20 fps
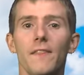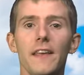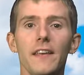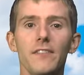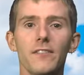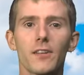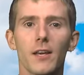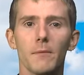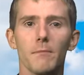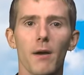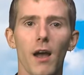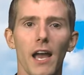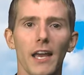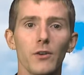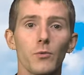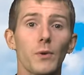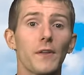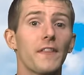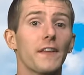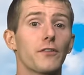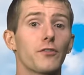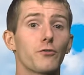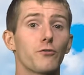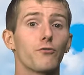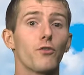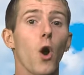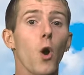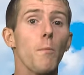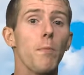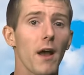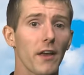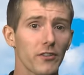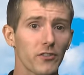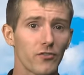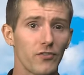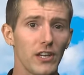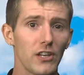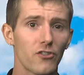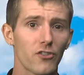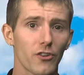this combined with its
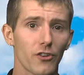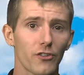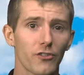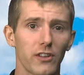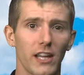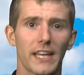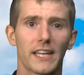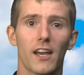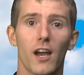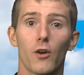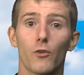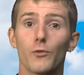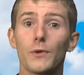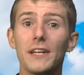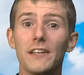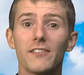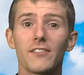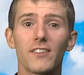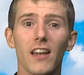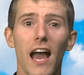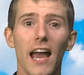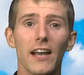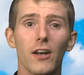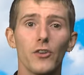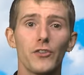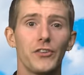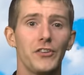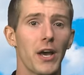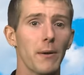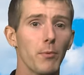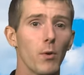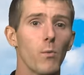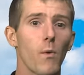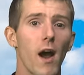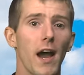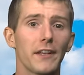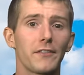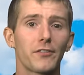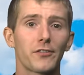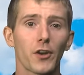robust features like a restyled
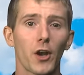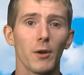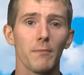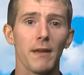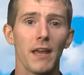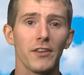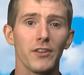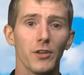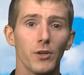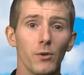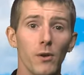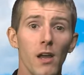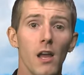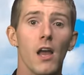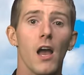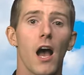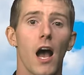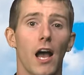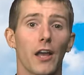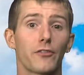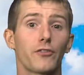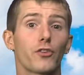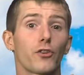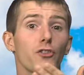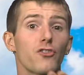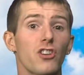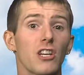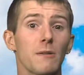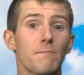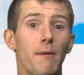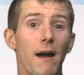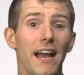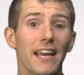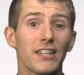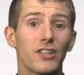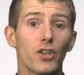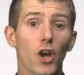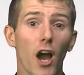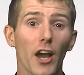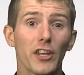double-wide start menu, searching
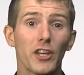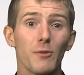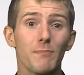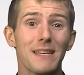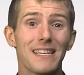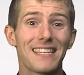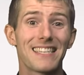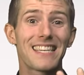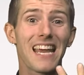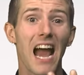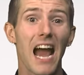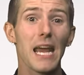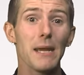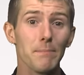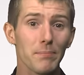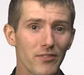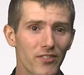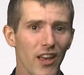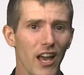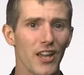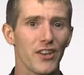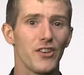by document types,